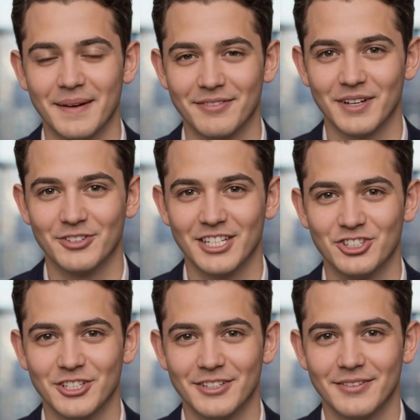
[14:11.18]

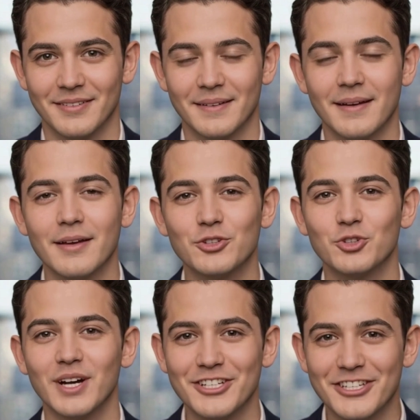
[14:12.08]
Foundation,
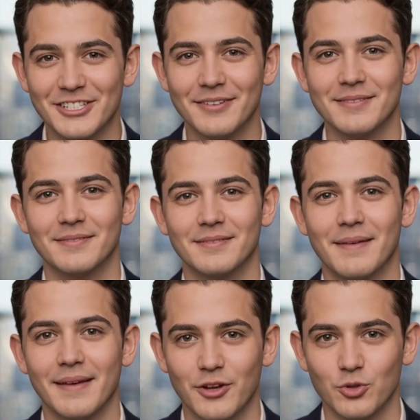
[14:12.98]
trust.
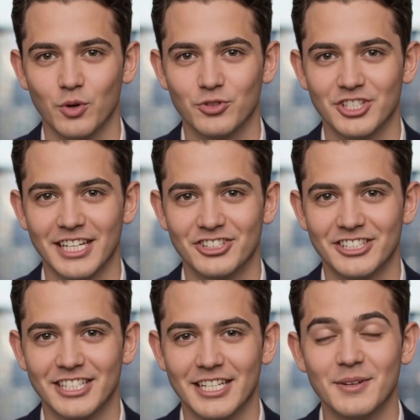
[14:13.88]
You won't change the
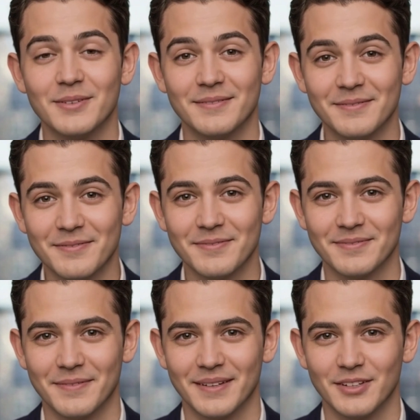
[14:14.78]
deal.
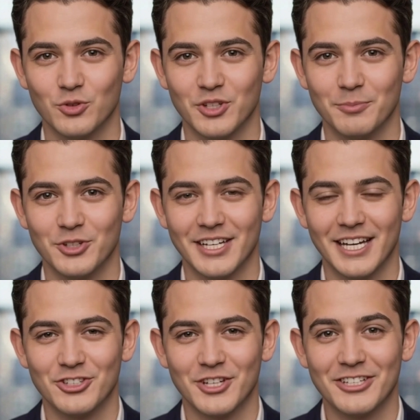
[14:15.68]
You'll
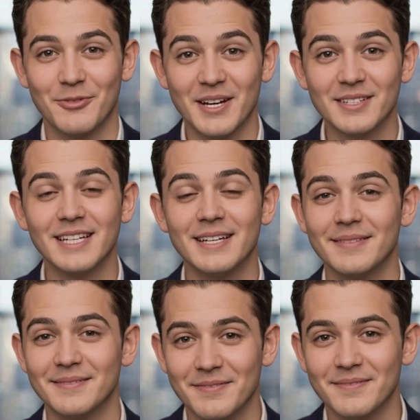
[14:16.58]
communicate transparently.
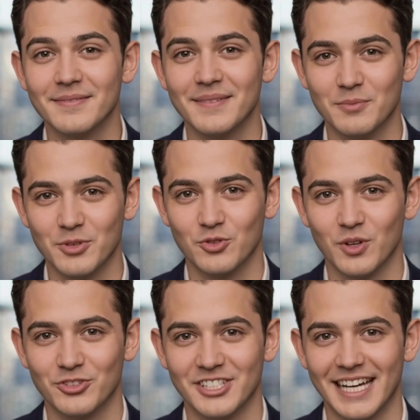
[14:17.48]
We
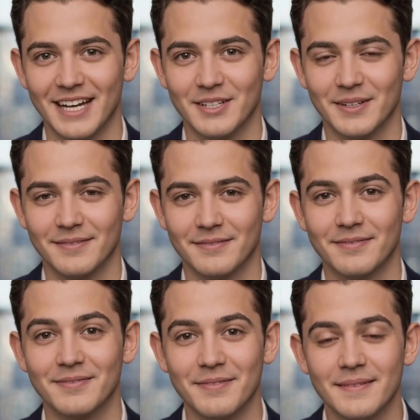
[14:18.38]
grow together.
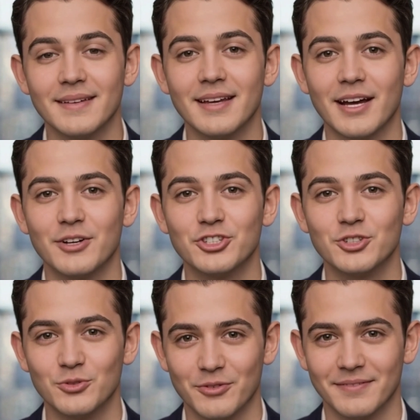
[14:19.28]
Layer
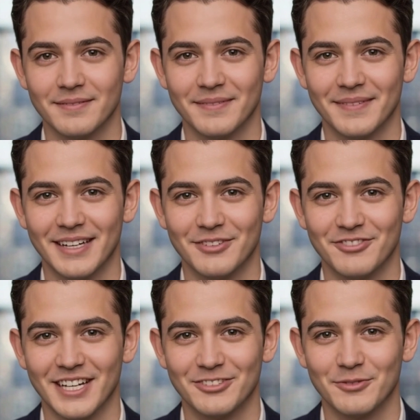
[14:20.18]
2,
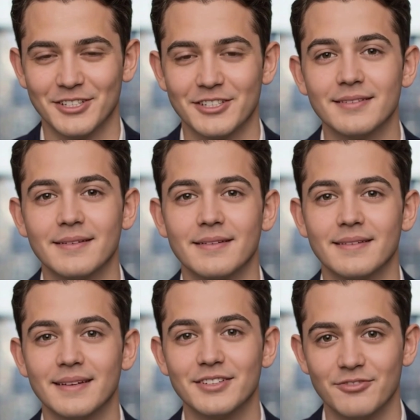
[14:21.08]
investment.
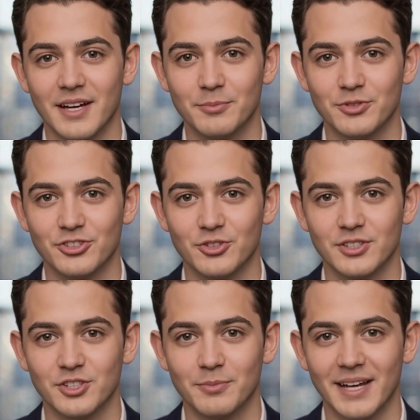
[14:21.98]
Developers learn
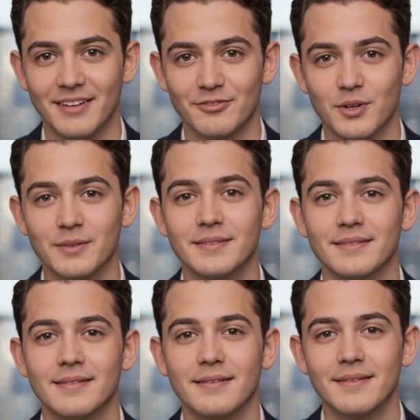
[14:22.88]
your platform.
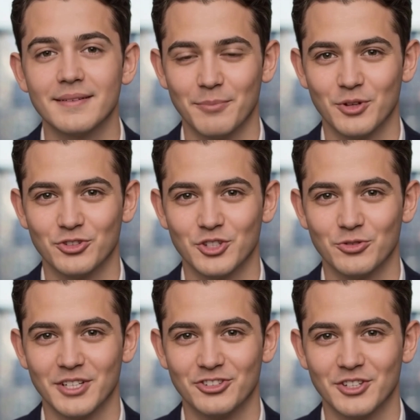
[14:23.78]
Build
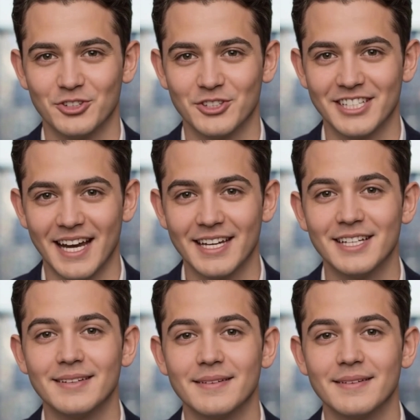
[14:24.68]
careers on your tech.